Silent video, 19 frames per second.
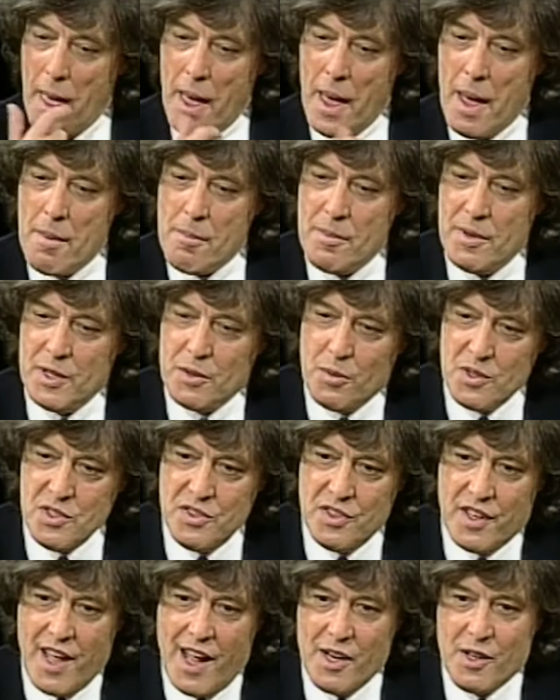Um, it
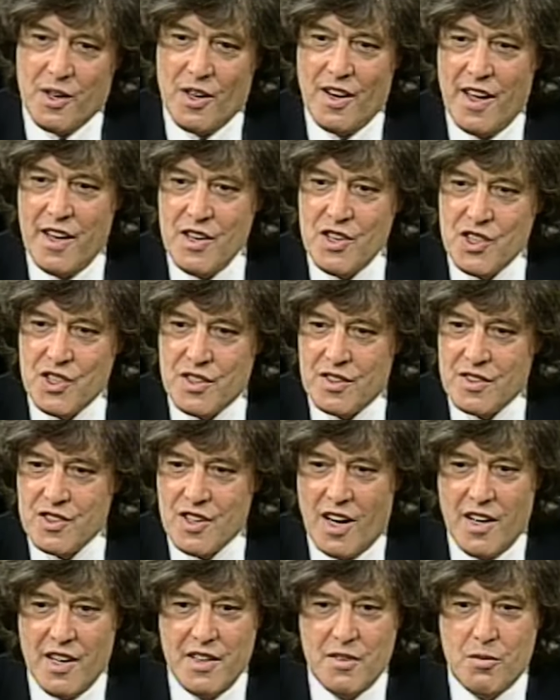wasn't a calculation,
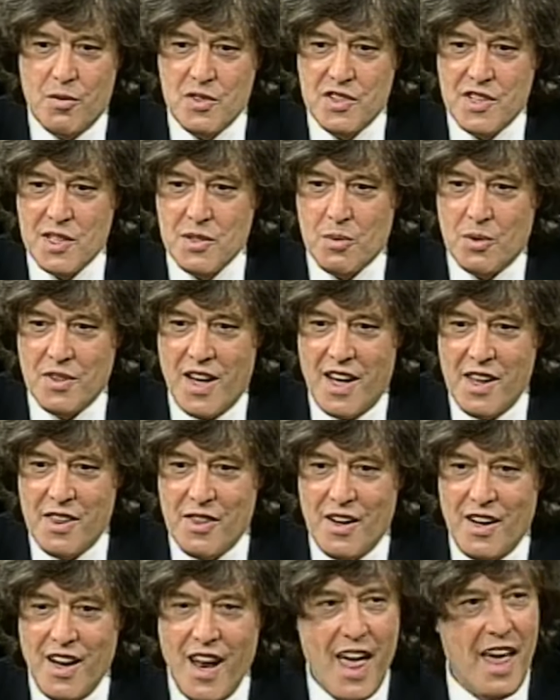Charlie. It was just what I
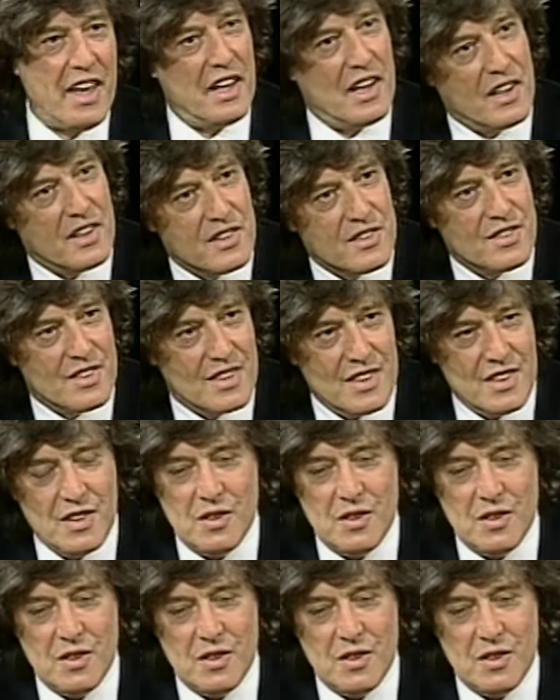liked.